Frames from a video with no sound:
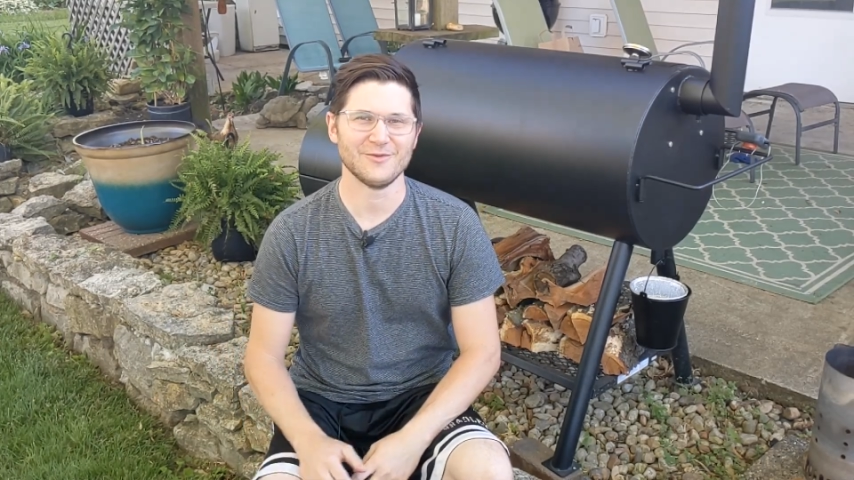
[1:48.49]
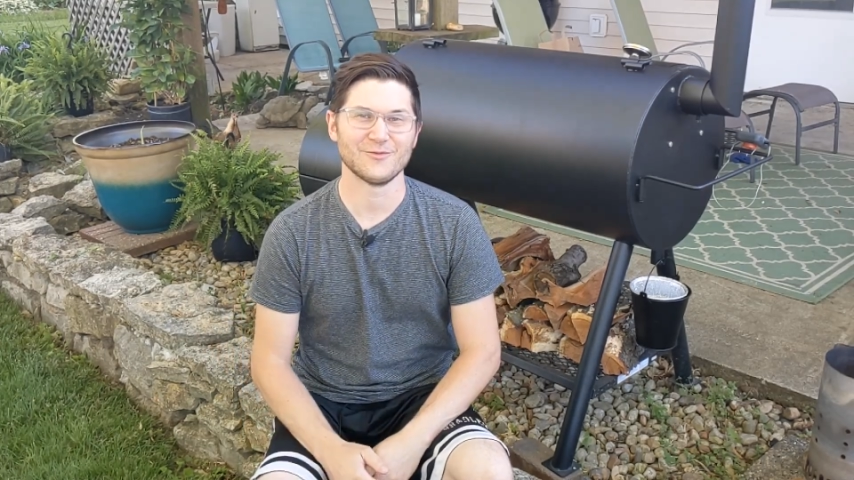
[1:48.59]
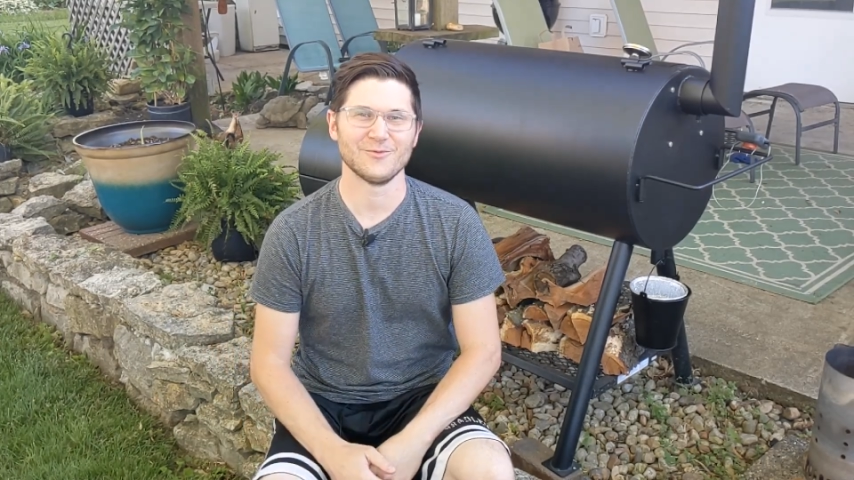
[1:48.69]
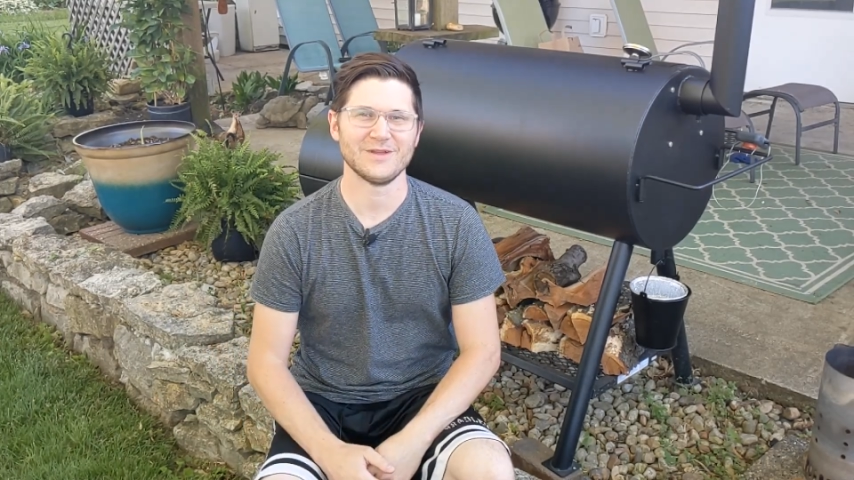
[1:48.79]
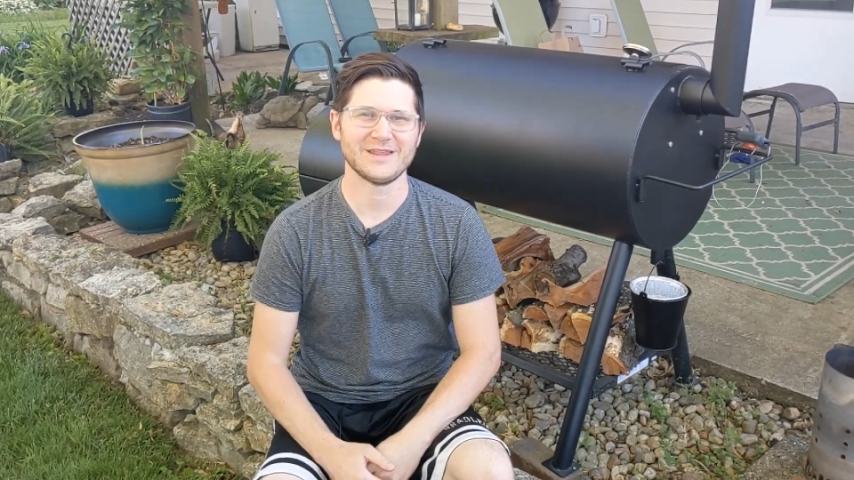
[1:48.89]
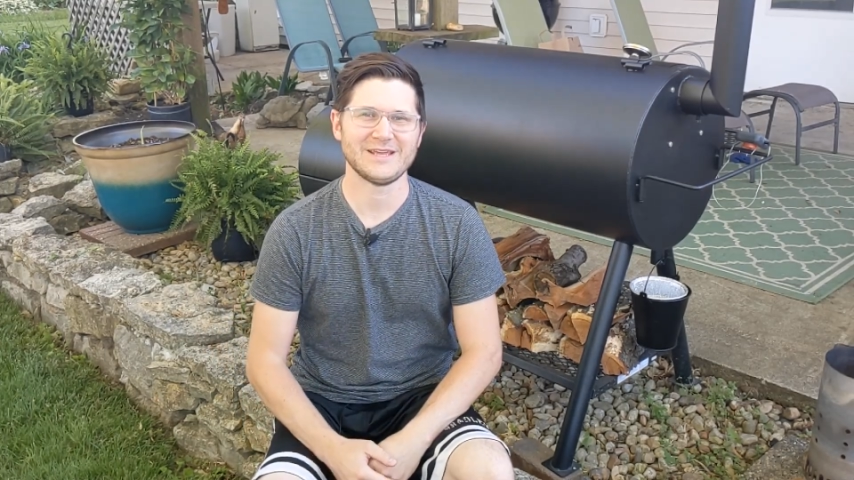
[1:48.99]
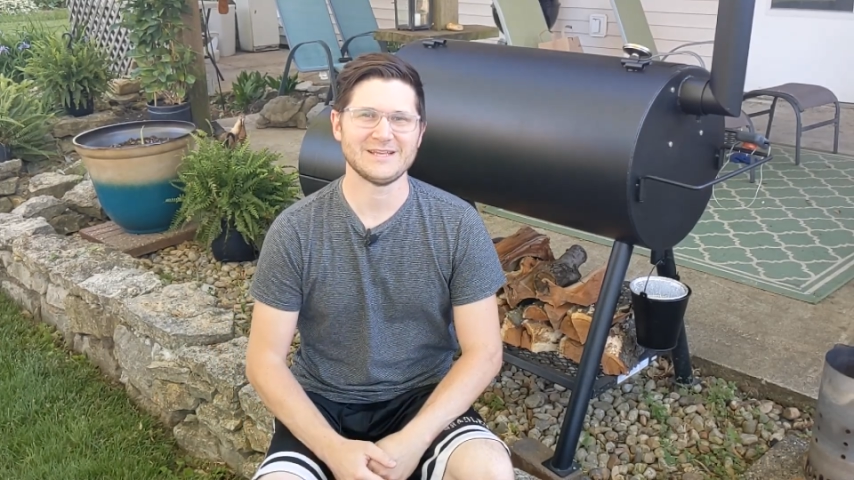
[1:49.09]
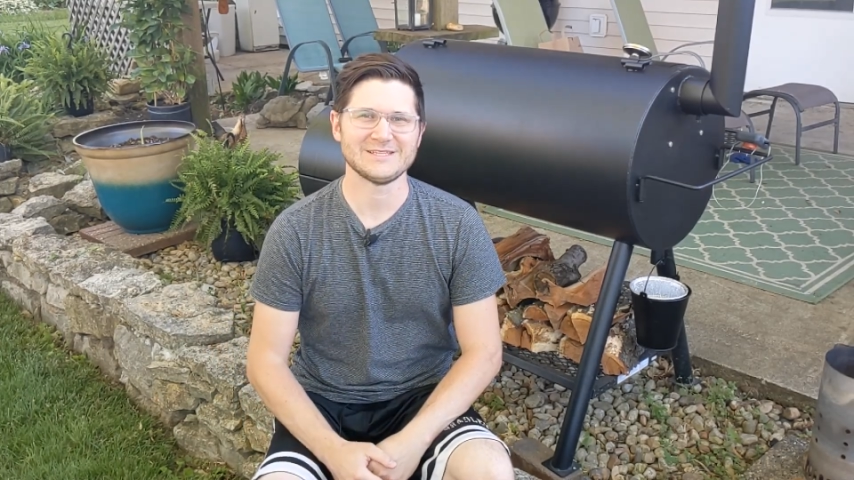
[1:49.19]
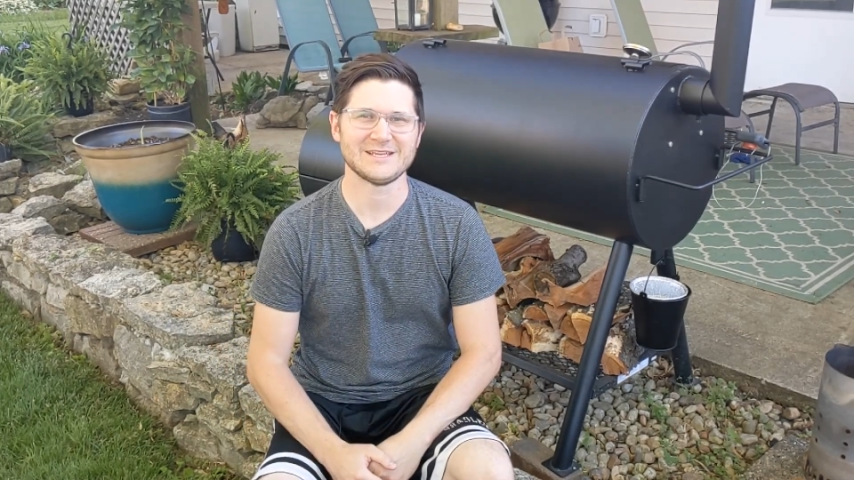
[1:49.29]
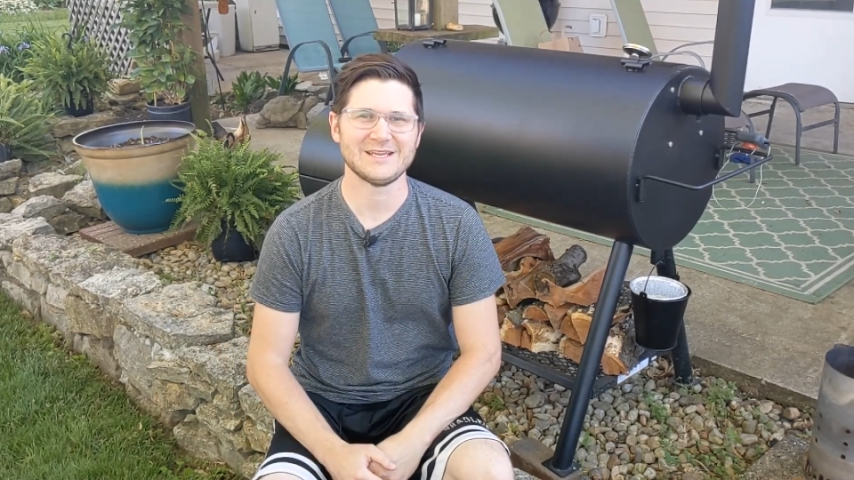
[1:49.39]
It was really
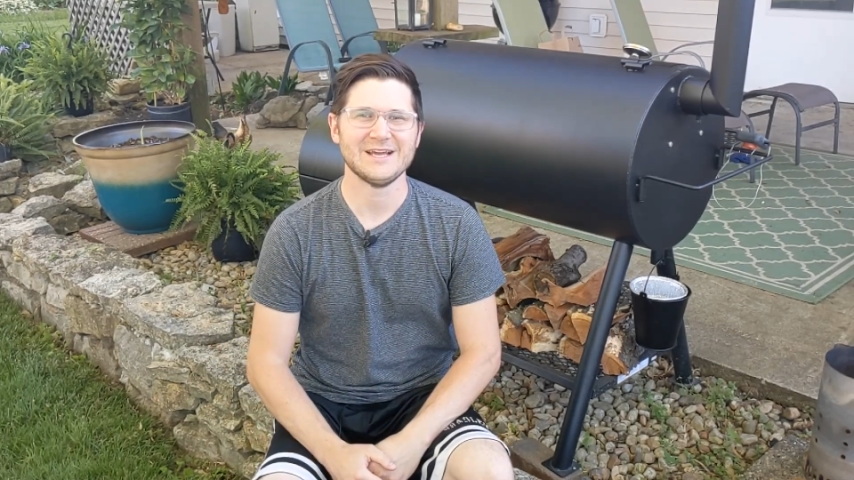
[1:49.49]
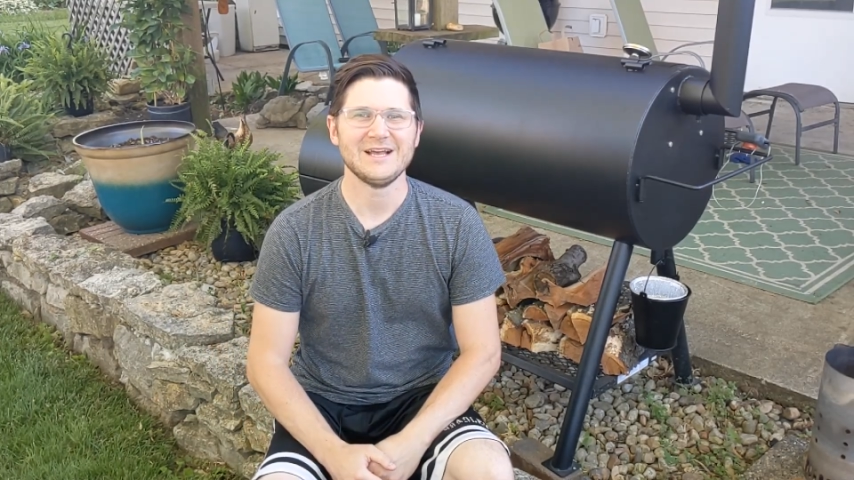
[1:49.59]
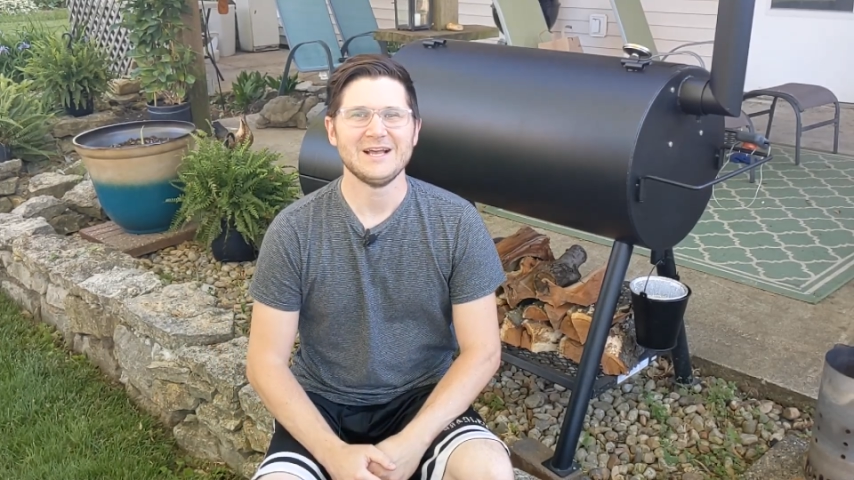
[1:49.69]
easy.